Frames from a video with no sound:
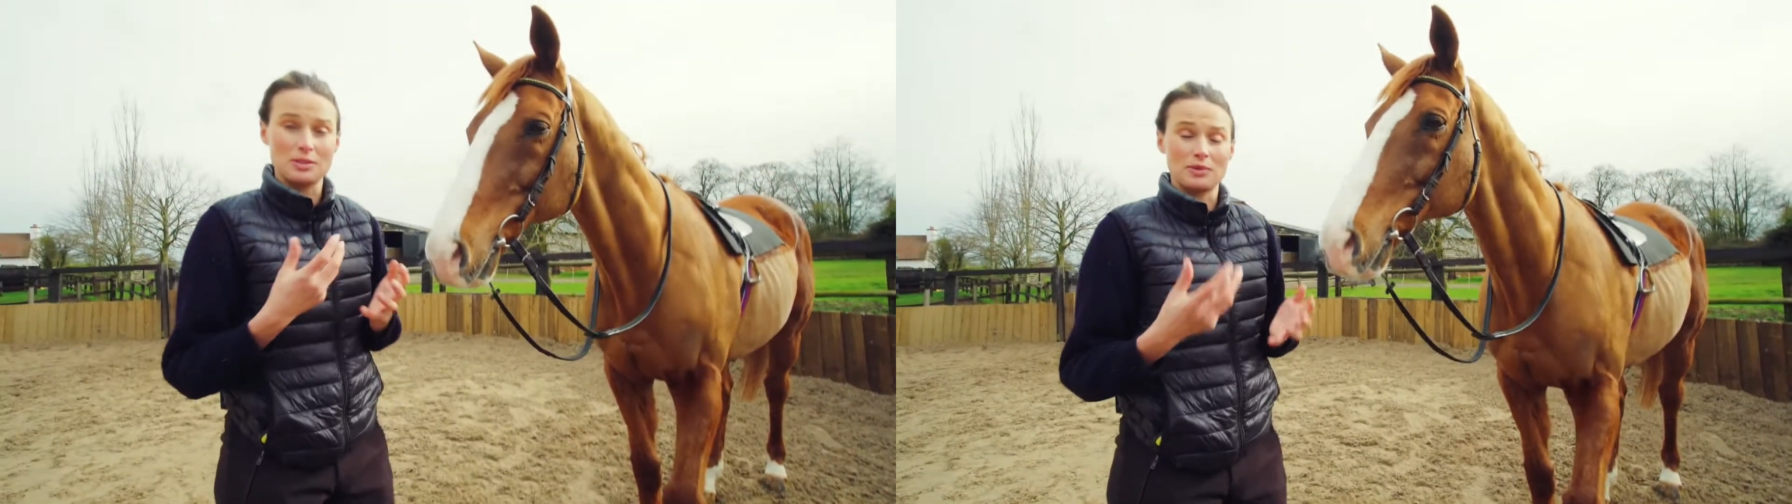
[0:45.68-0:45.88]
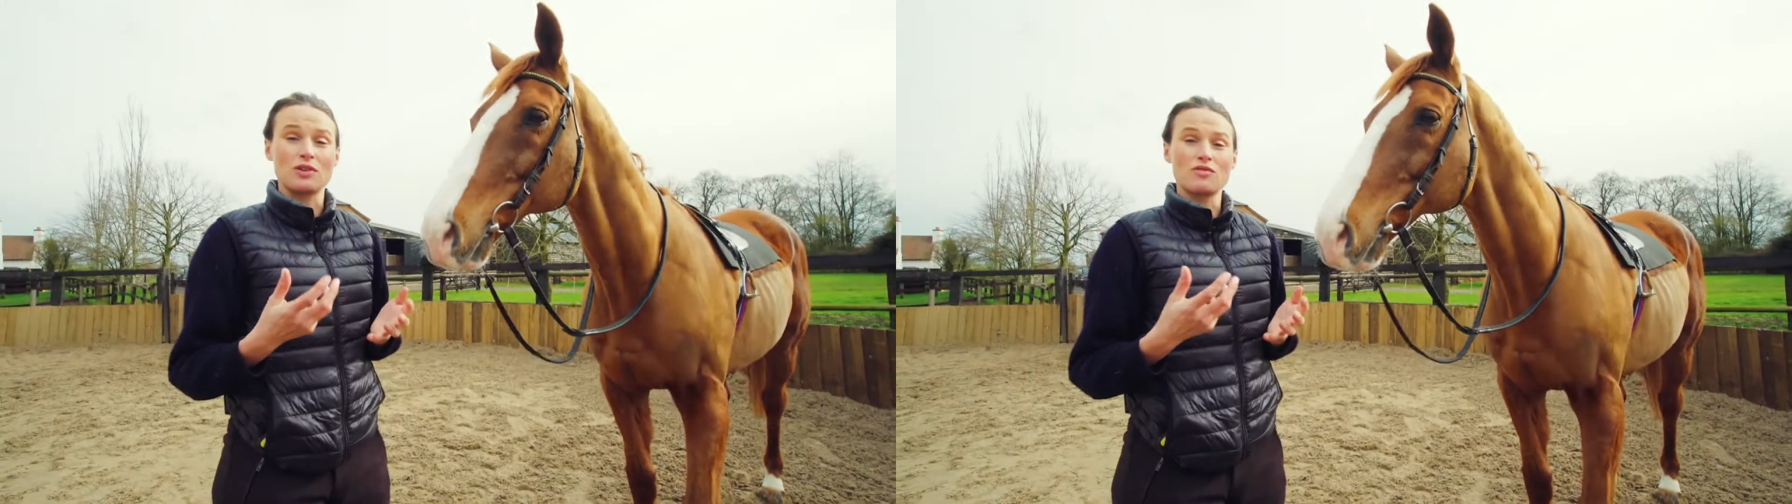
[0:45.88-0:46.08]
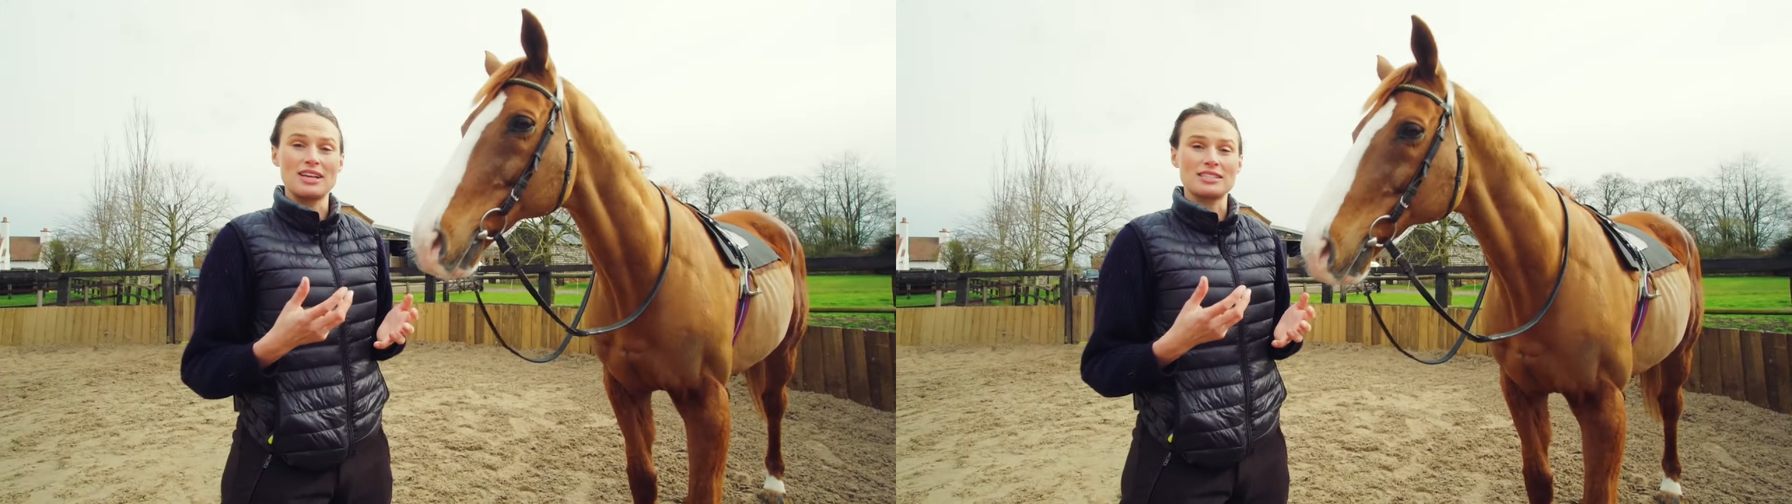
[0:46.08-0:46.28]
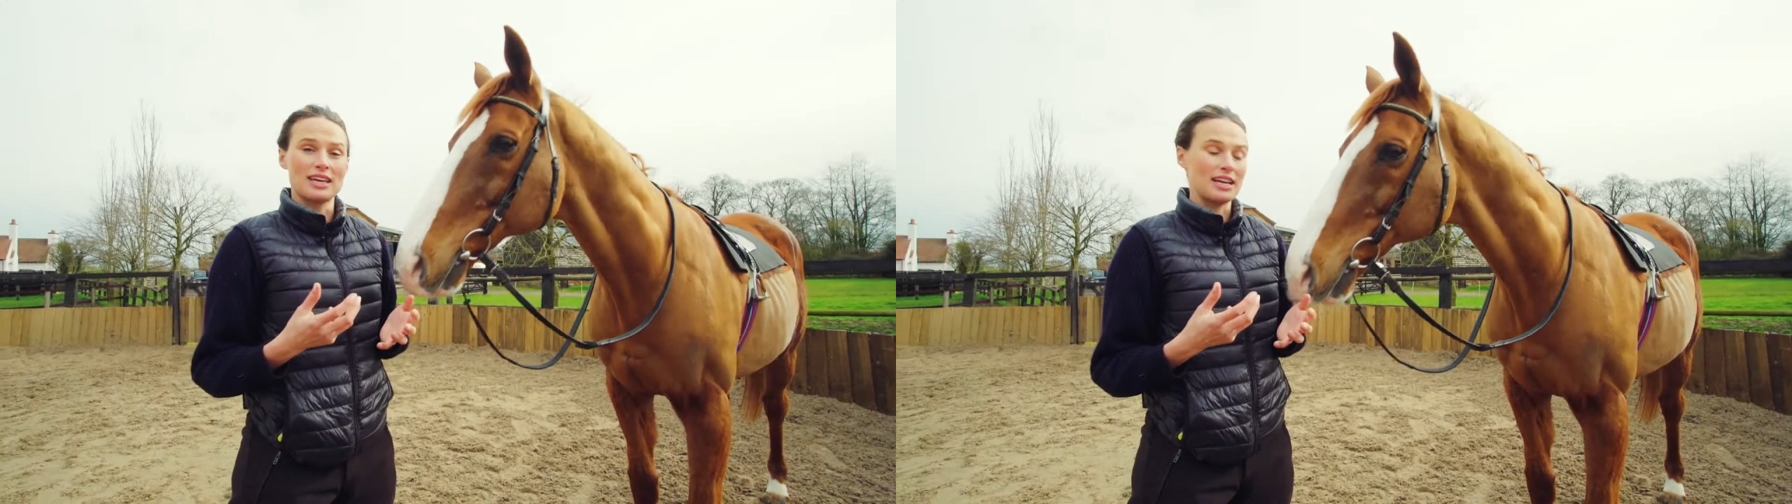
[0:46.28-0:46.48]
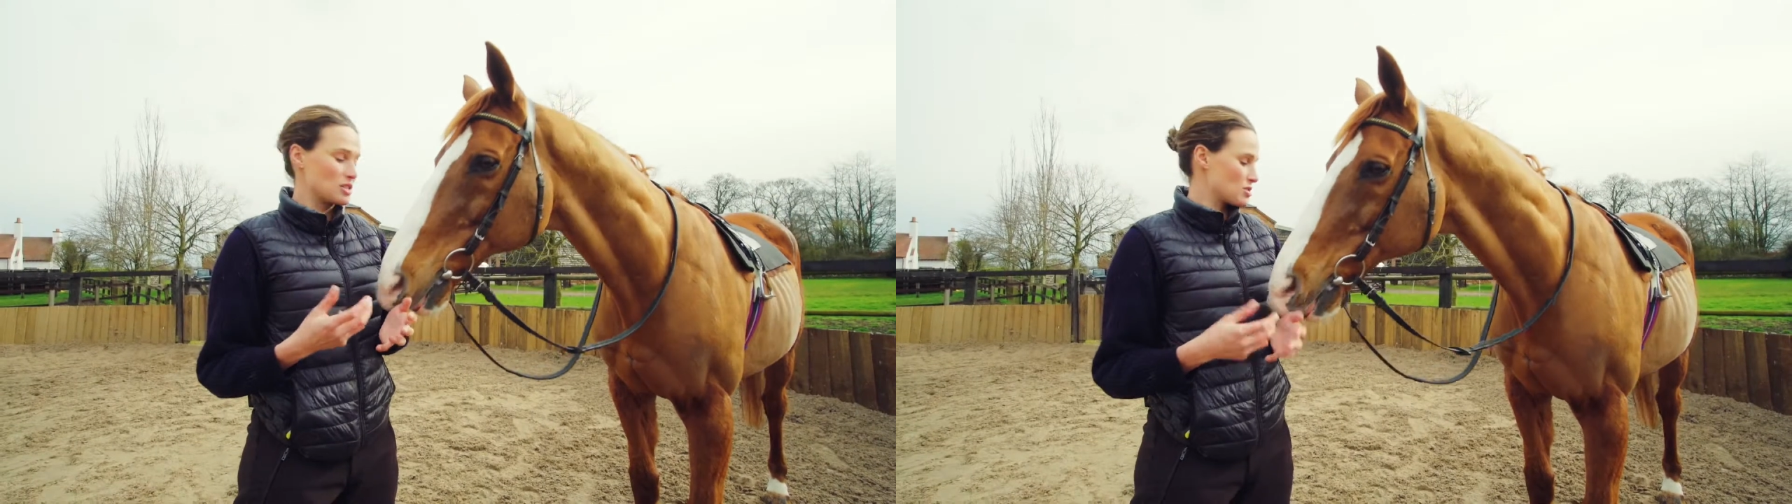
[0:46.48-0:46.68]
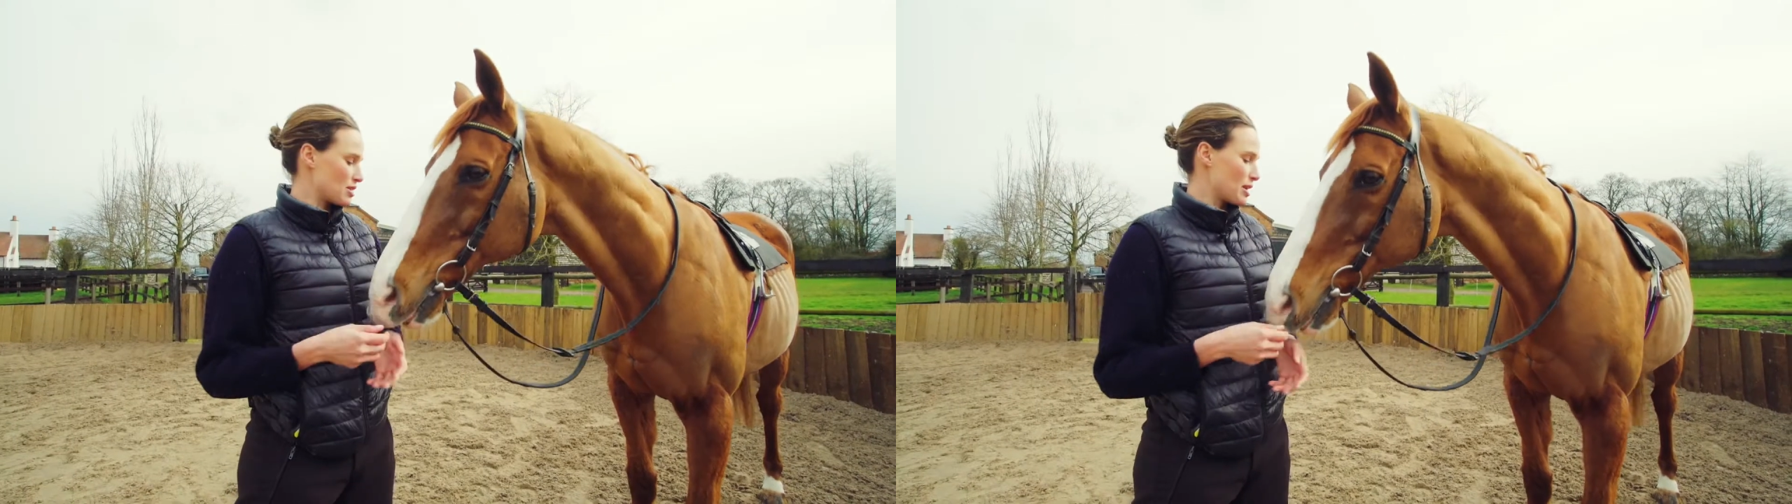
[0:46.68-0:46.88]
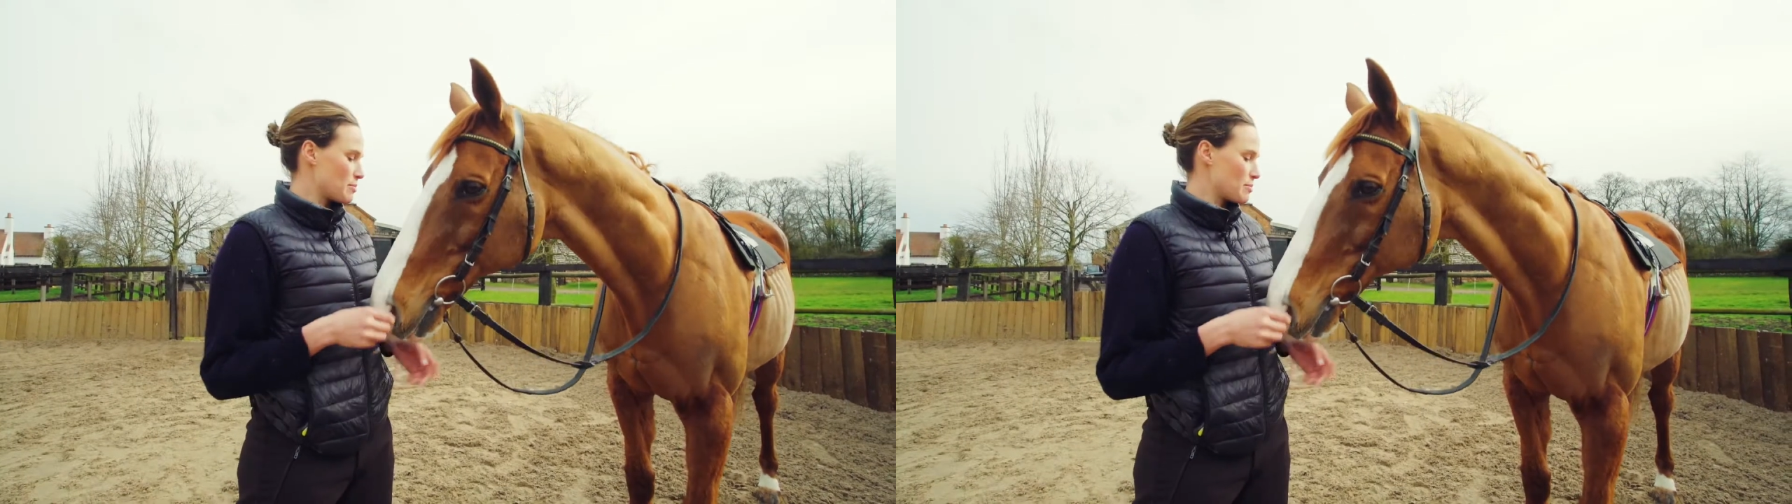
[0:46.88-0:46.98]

when you risk injury,